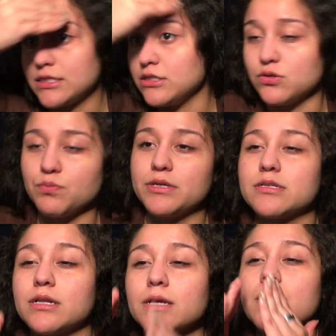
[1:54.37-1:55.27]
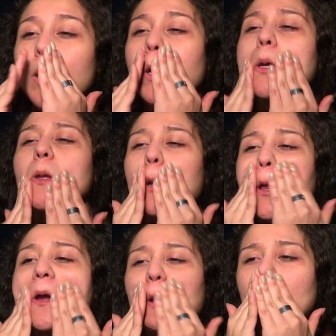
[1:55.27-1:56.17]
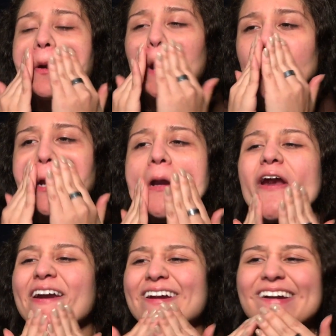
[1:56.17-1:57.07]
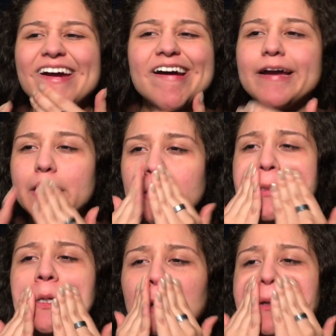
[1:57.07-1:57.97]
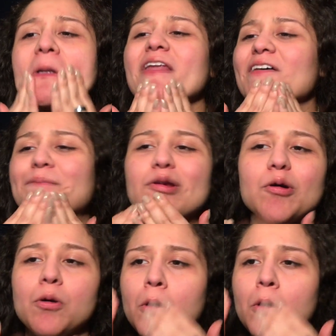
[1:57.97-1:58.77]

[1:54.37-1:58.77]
T-zone basically, and like right here and down below.